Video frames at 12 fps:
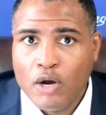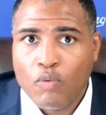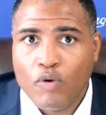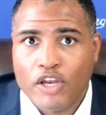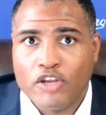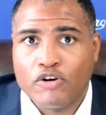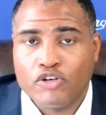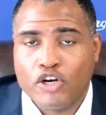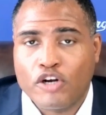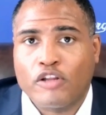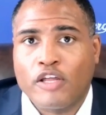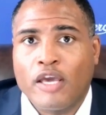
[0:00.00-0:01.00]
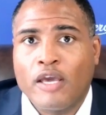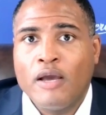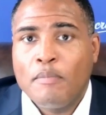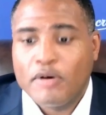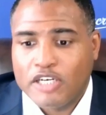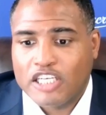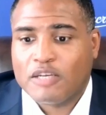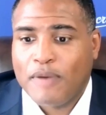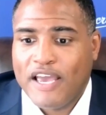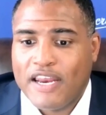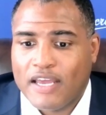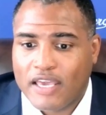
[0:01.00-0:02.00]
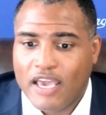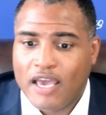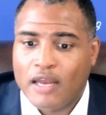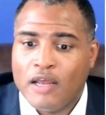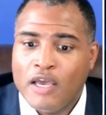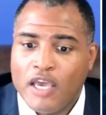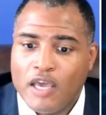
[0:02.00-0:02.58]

when you're generally participating again